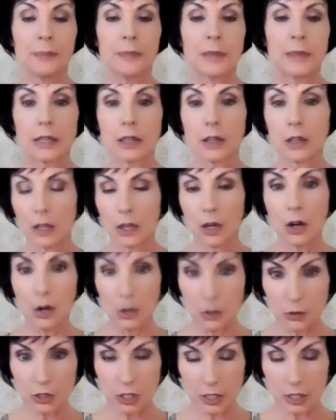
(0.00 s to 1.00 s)
in
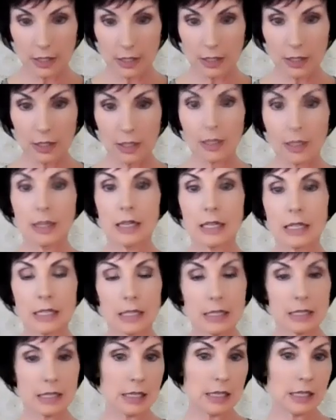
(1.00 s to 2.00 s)
coaching, it
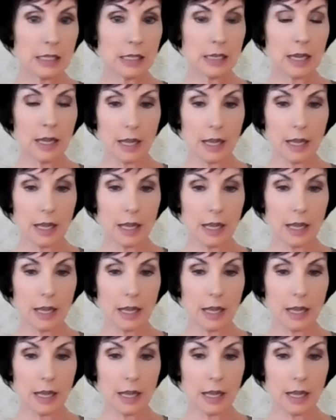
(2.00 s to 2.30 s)
is seen